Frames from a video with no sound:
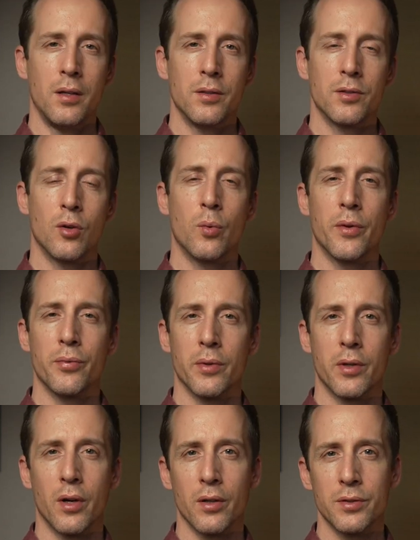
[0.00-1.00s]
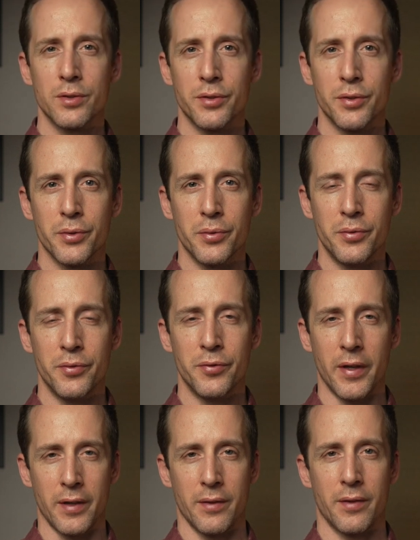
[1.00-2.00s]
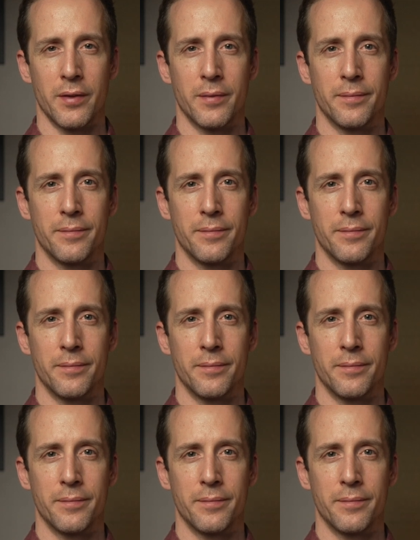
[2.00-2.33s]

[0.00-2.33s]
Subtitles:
So, with regards to faith,